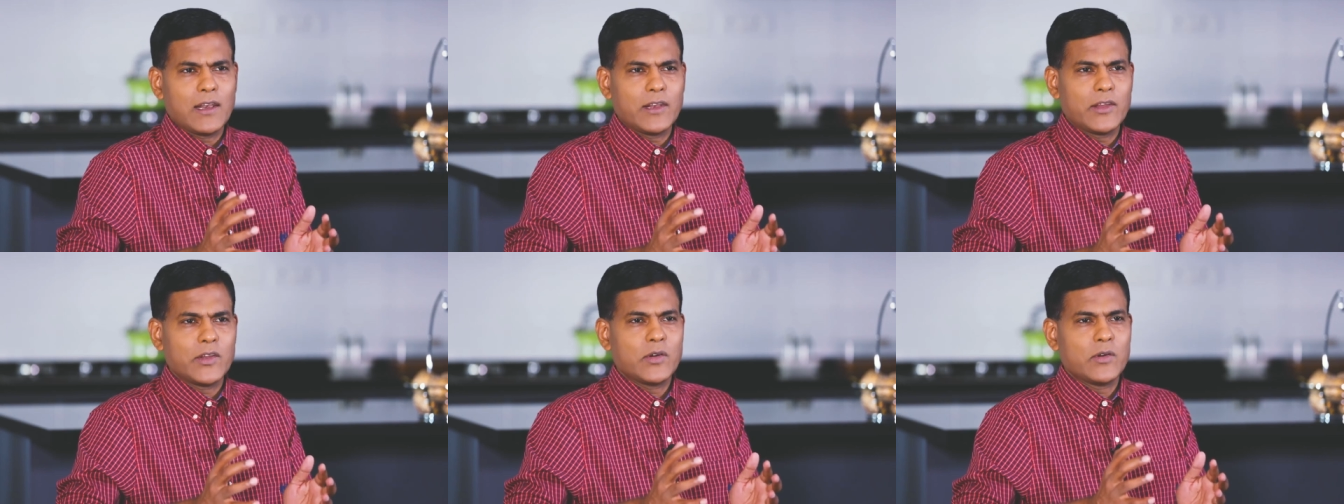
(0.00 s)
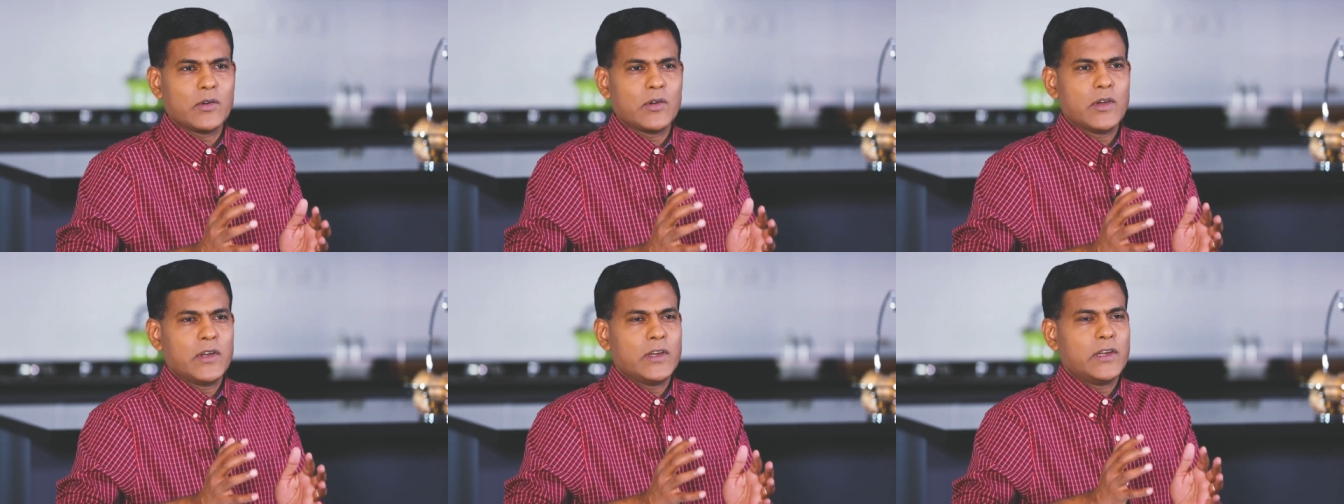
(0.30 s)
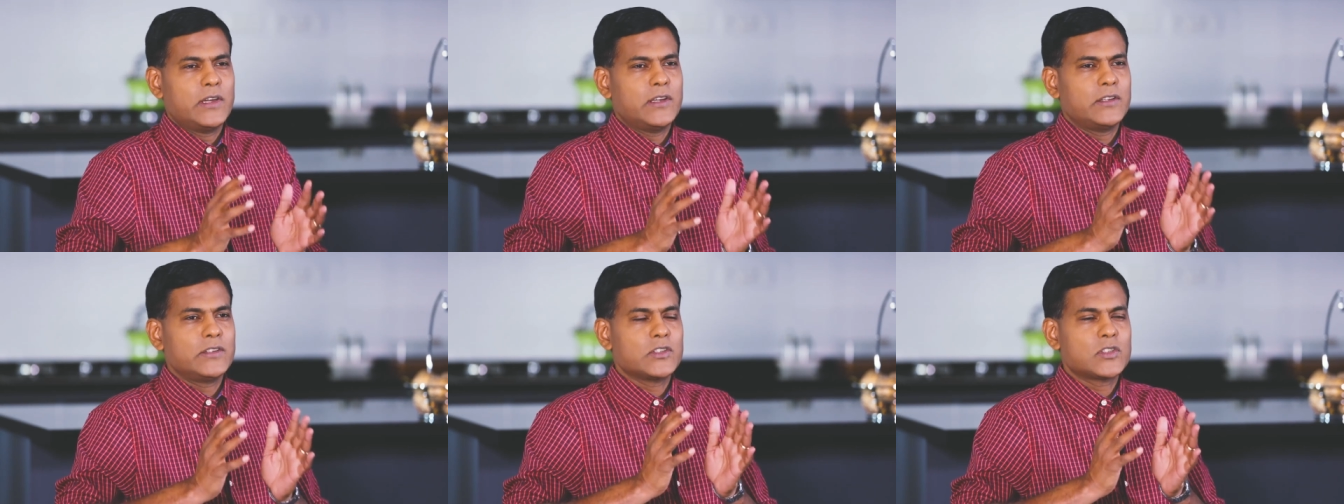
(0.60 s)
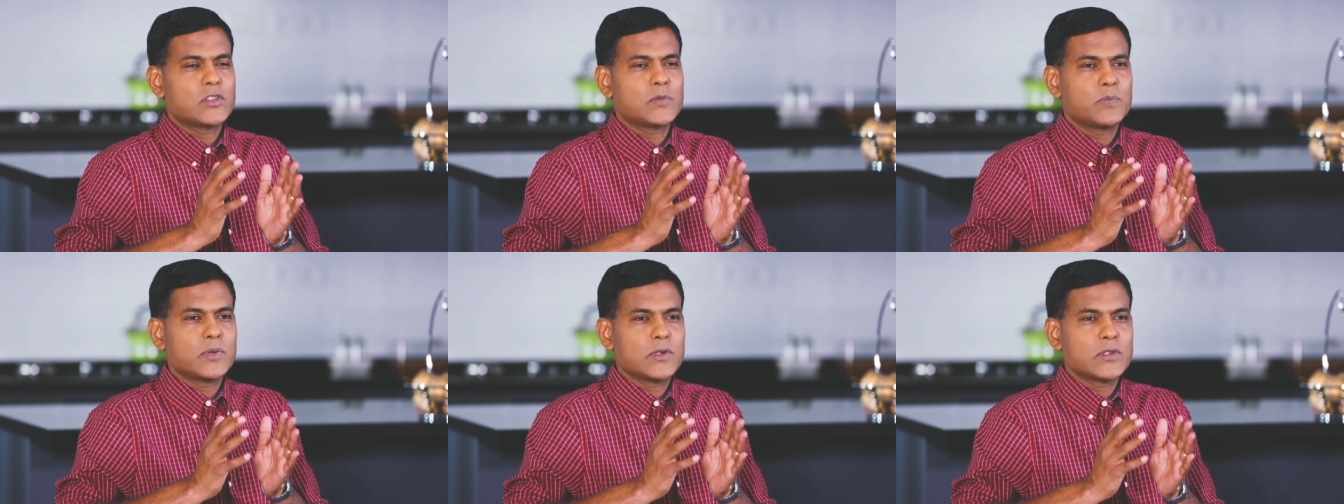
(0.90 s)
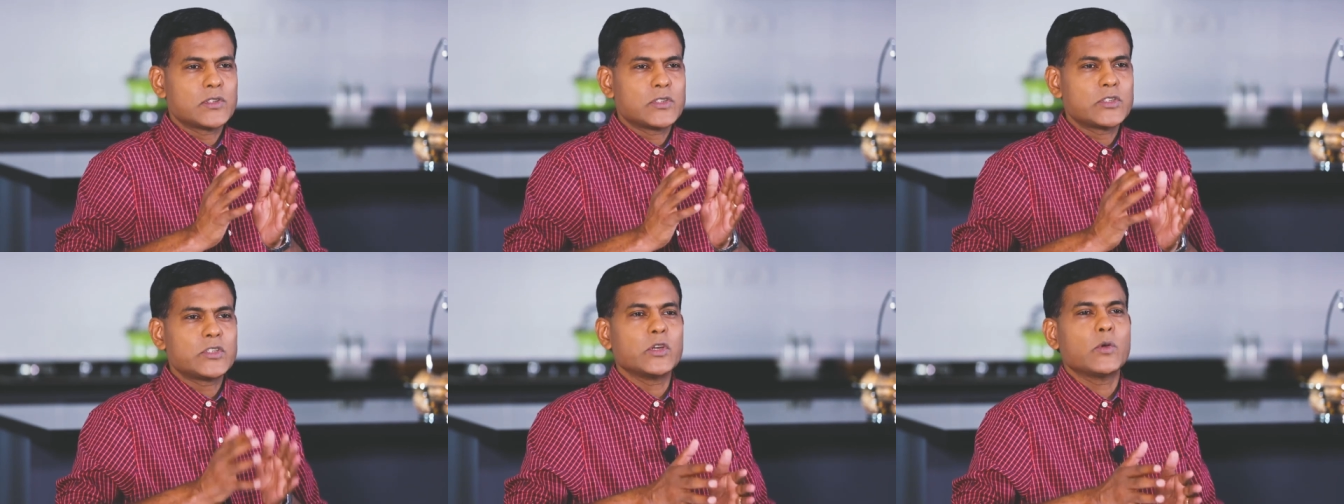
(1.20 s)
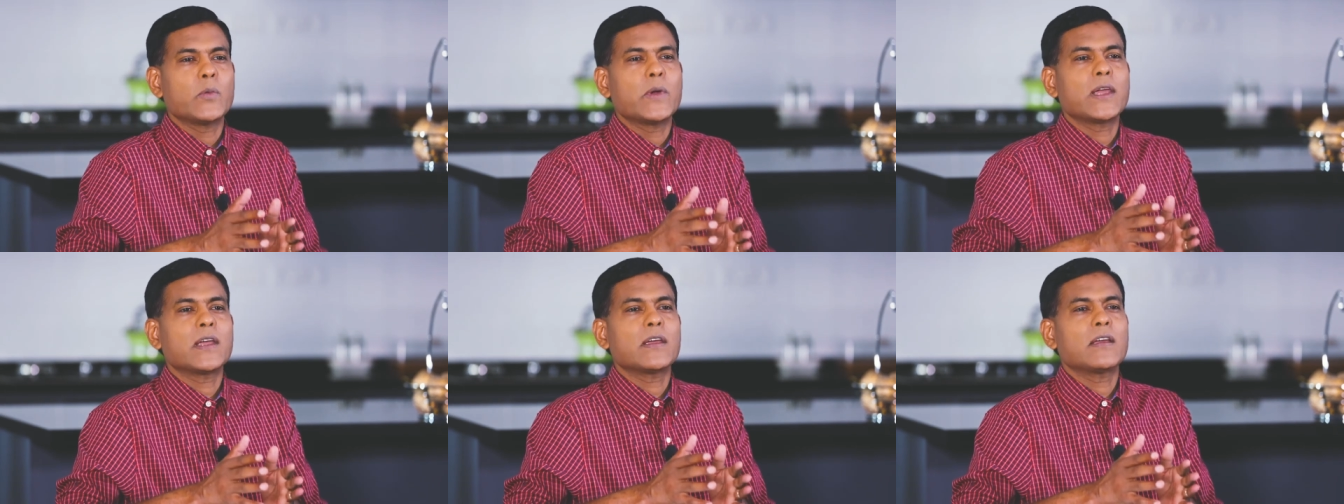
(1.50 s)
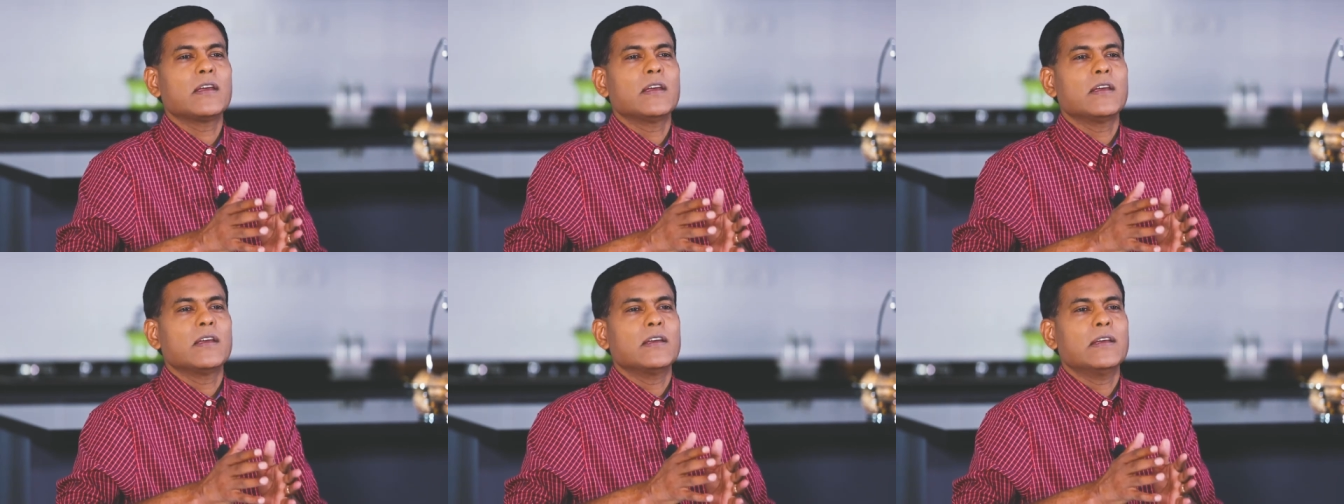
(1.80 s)
value in just
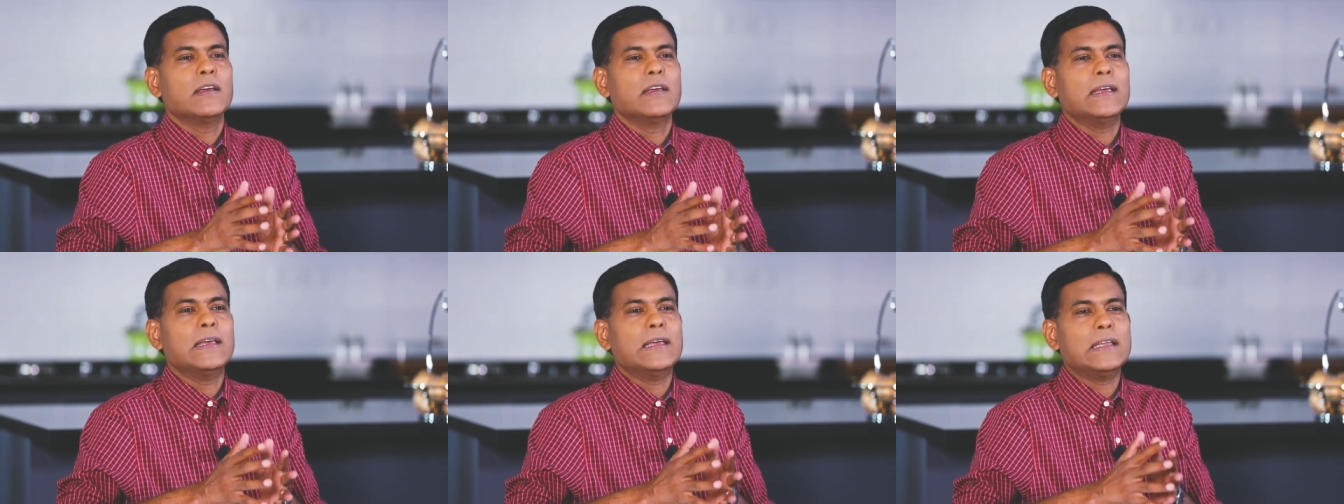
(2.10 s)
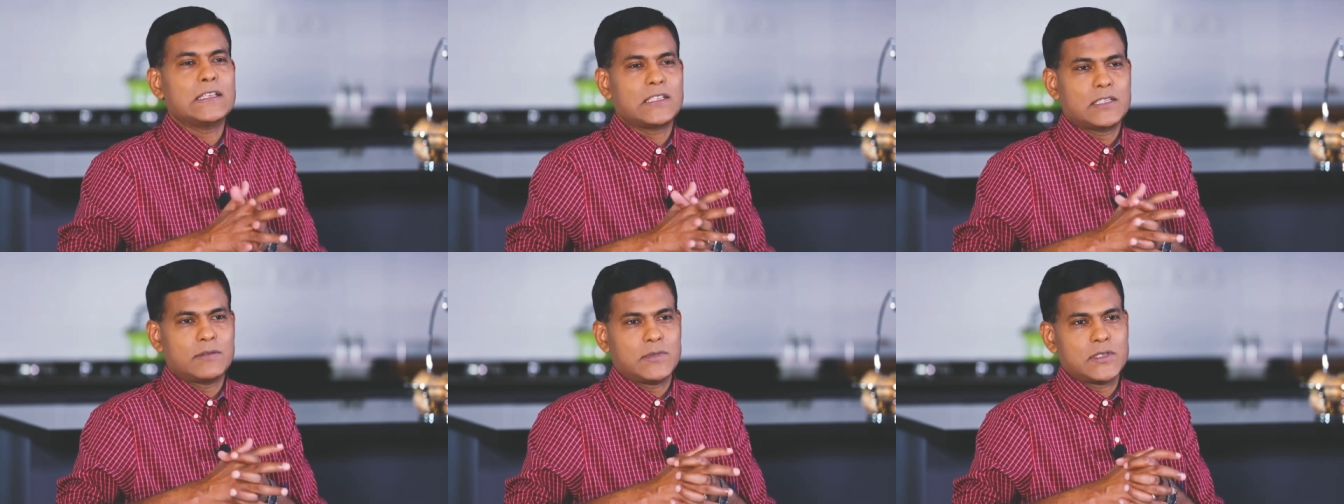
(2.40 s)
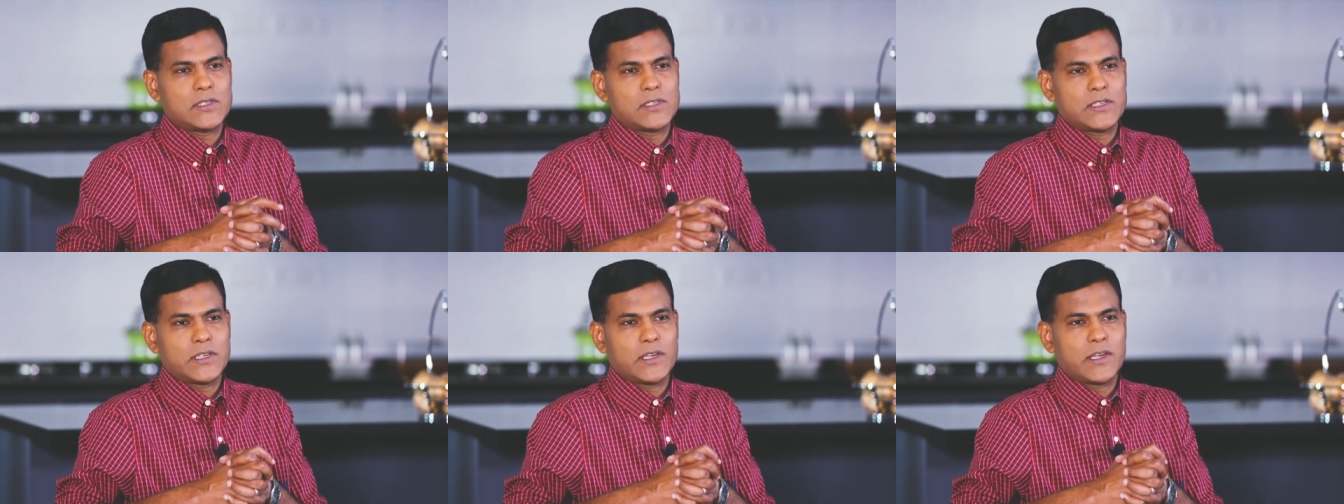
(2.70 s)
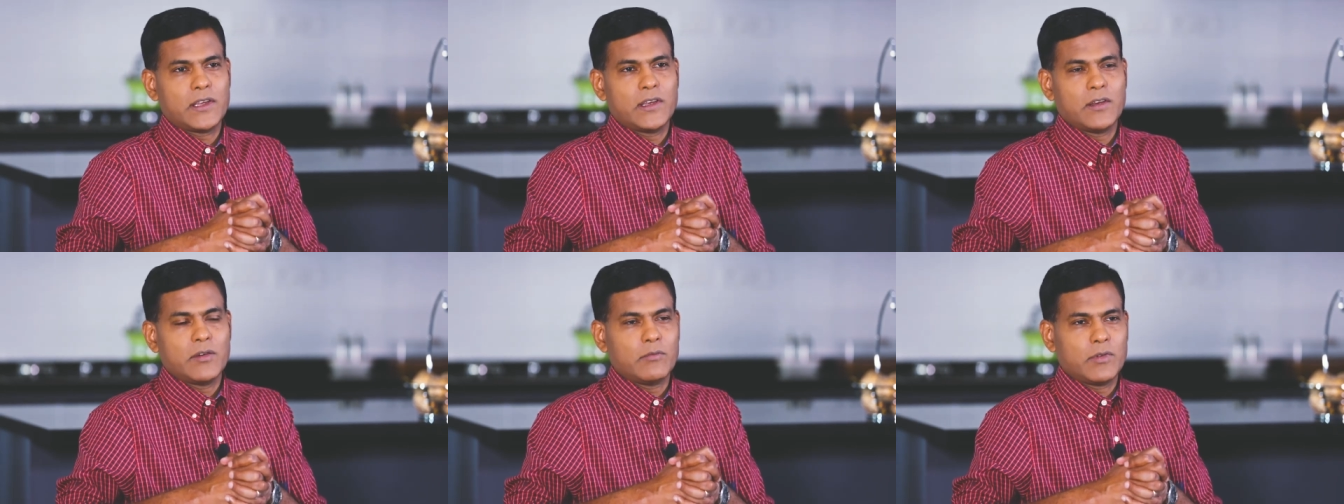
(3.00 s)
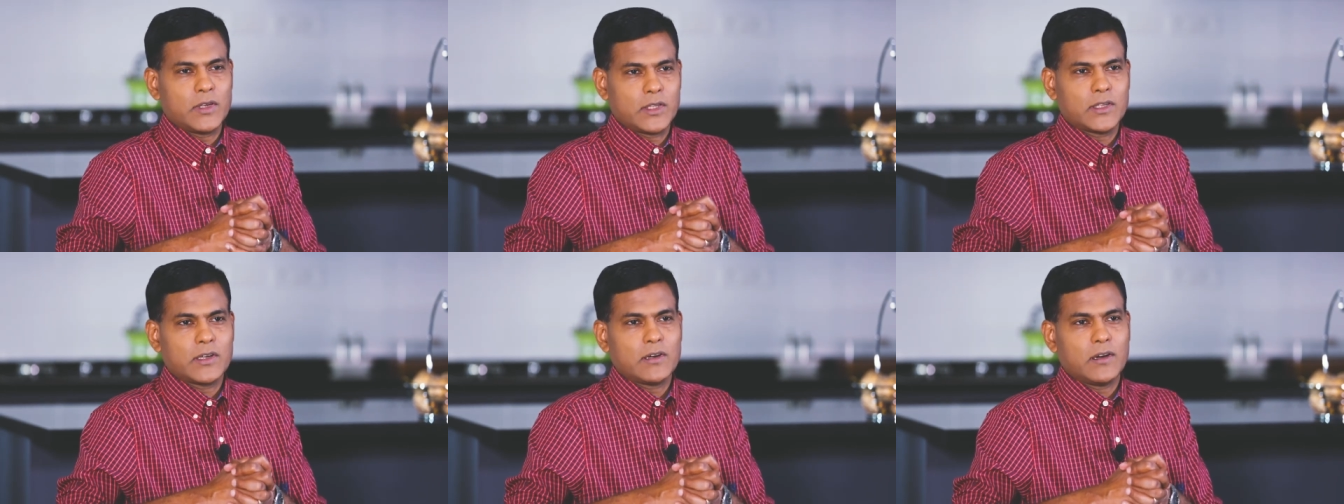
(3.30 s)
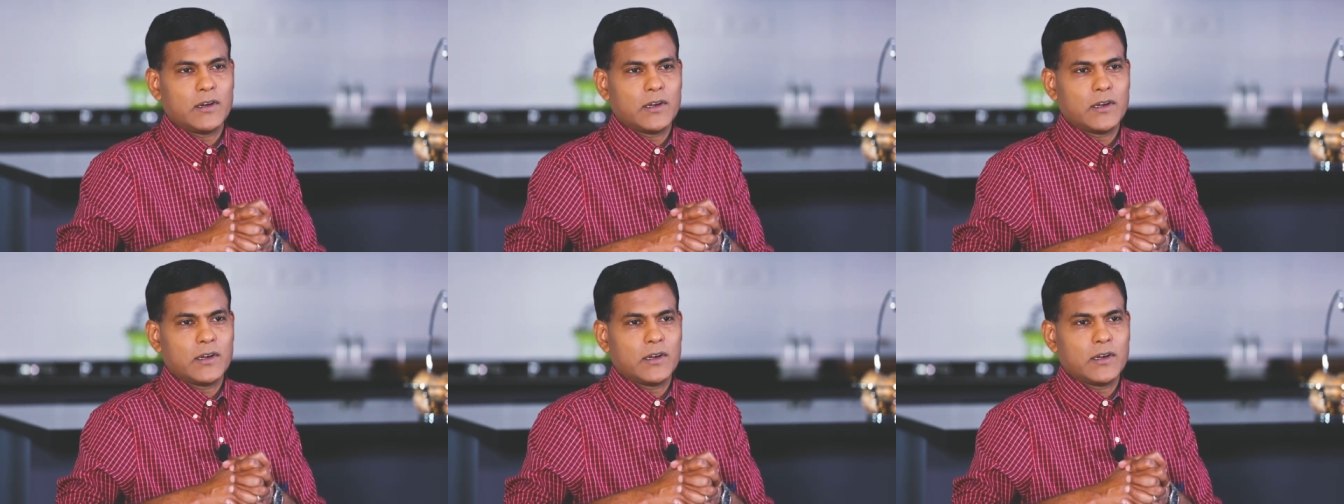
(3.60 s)
pursuing intimacy with